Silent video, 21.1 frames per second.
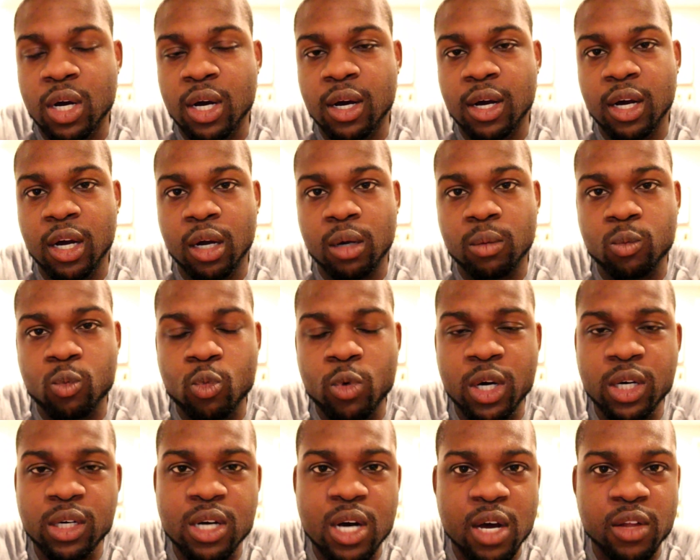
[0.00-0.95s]
Um,
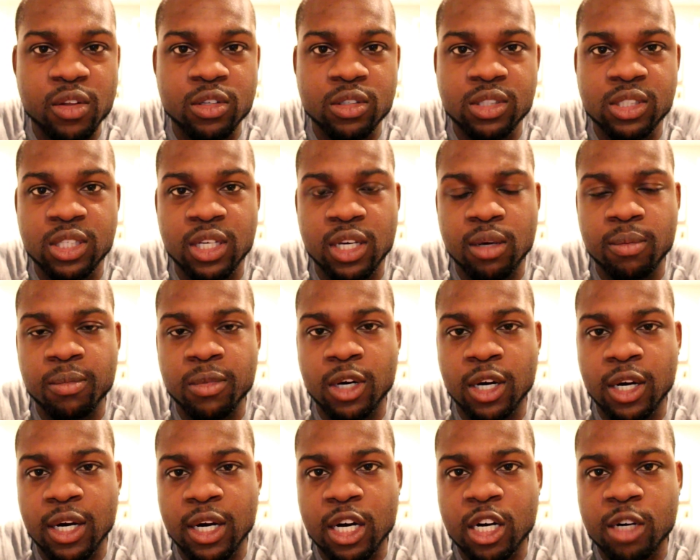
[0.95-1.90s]
one other tip
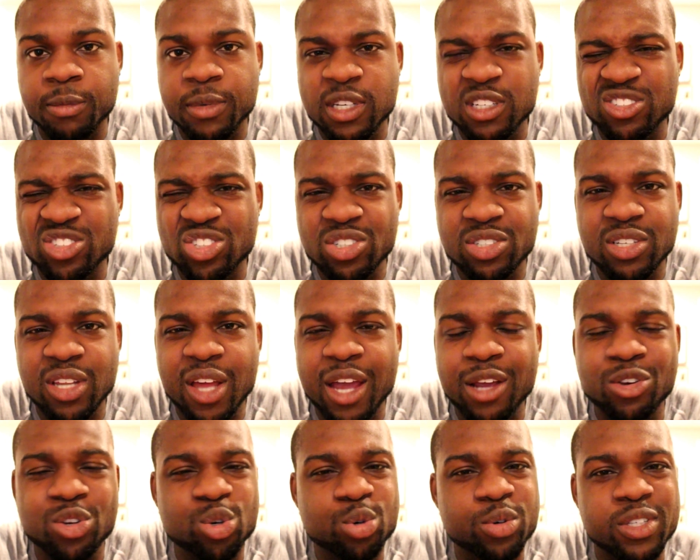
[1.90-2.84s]
um, is just
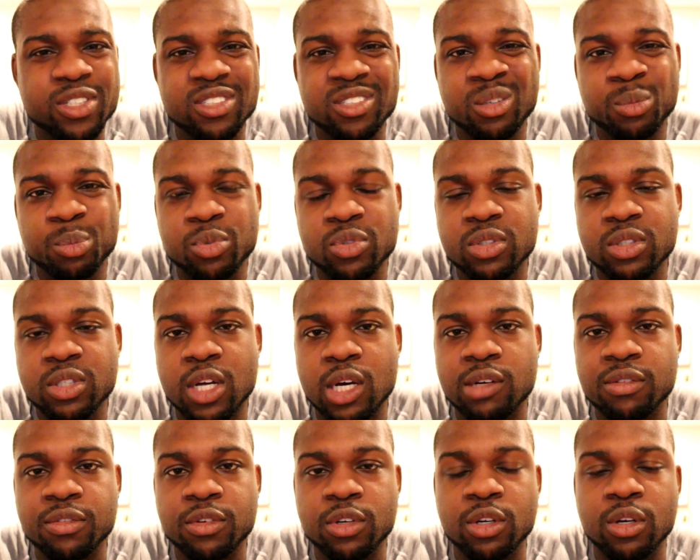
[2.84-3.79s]
like doing simple
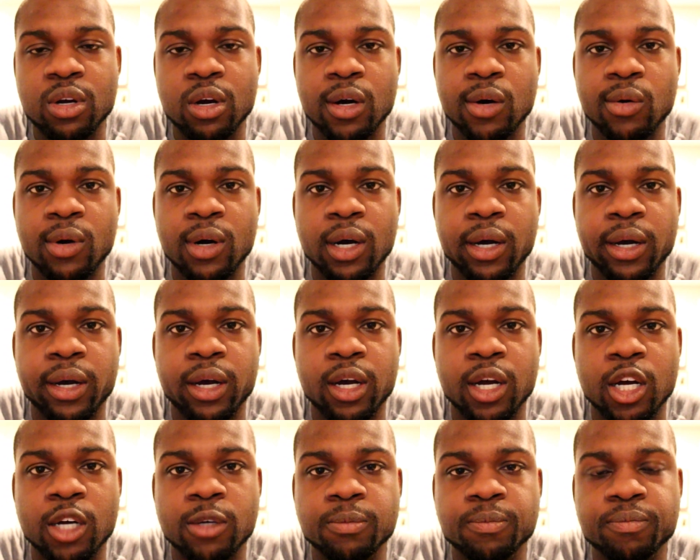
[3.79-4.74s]
stuff. You know,
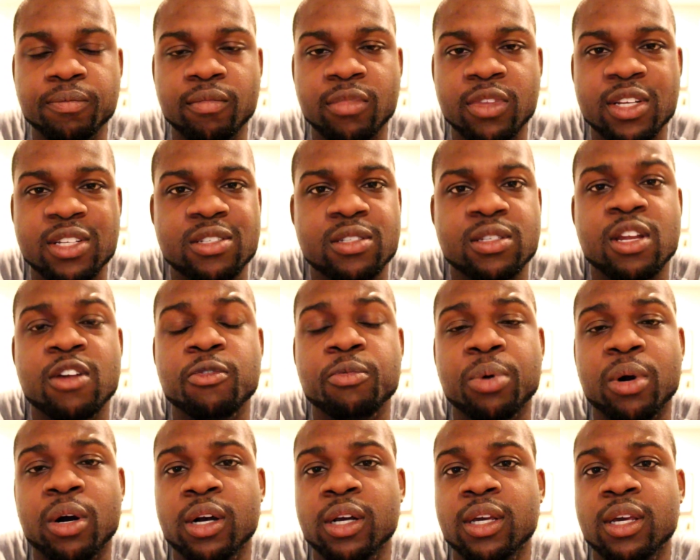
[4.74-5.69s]
um, instead
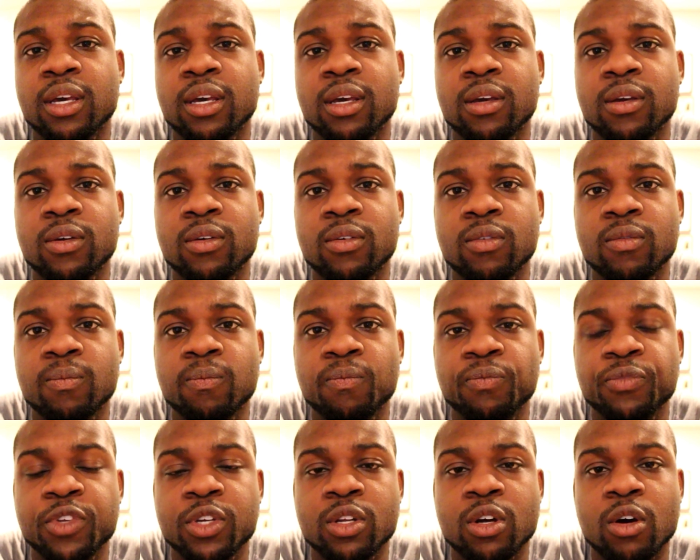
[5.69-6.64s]
of parking,
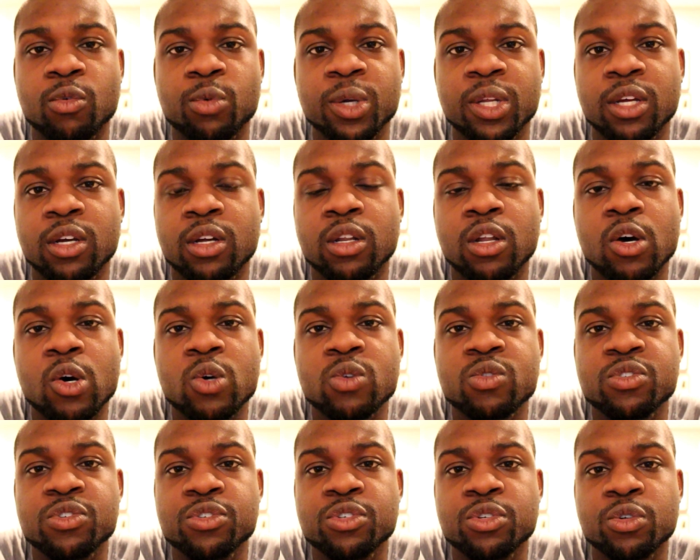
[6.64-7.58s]
you know, really
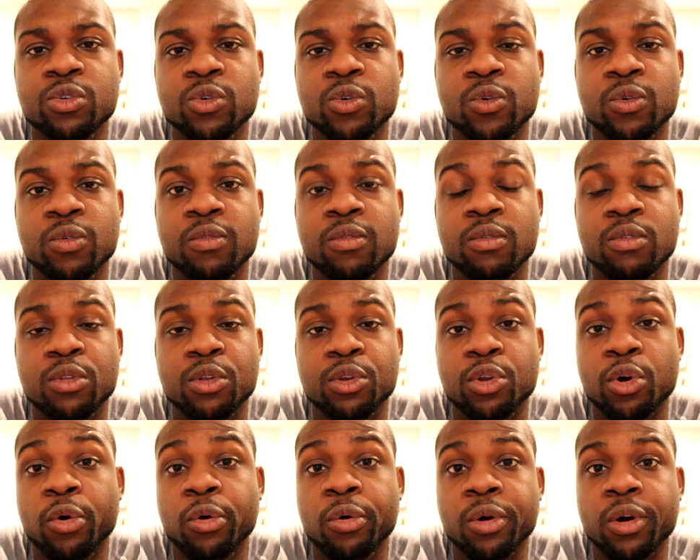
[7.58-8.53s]
close to the
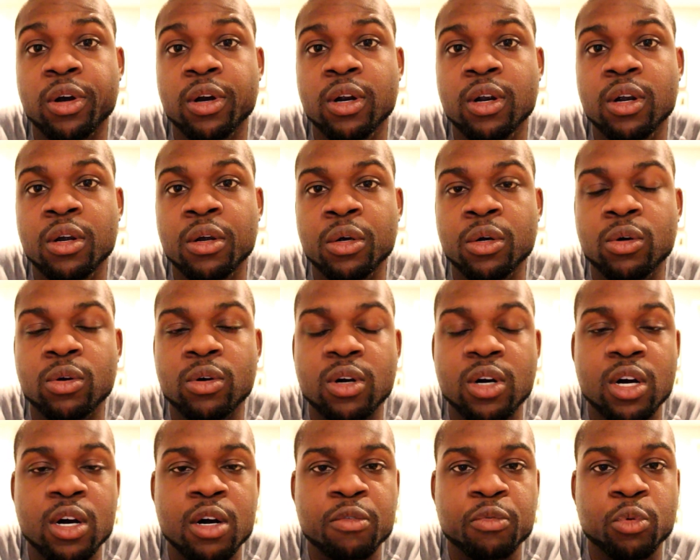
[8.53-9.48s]
door
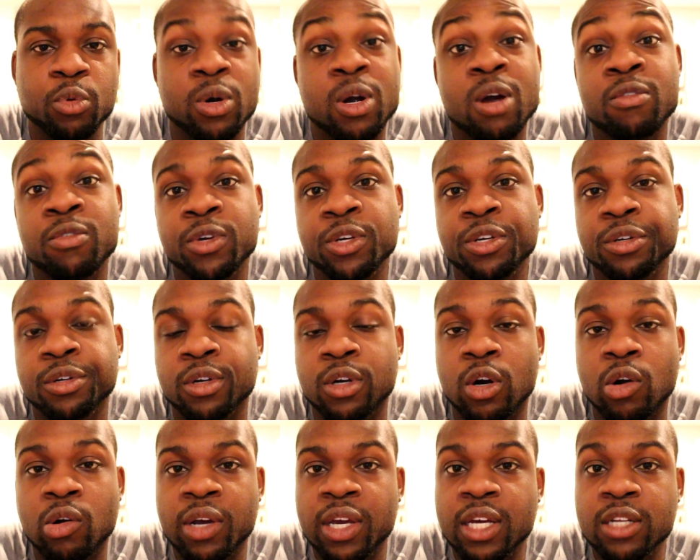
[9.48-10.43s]
of wherever you're
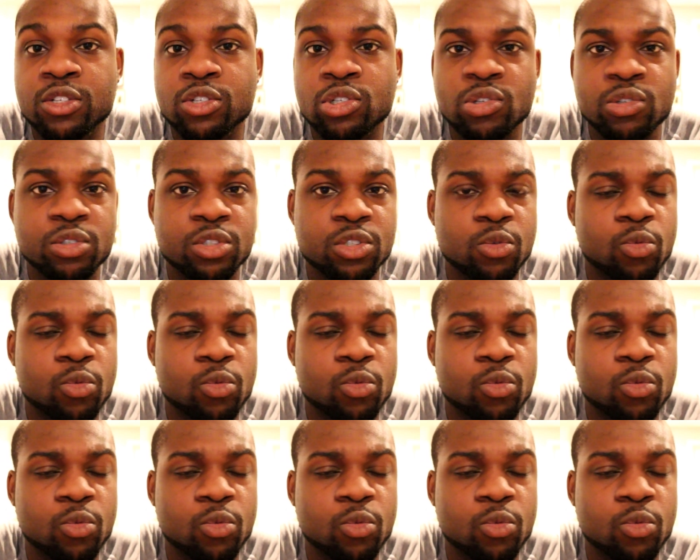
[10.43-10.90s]
going into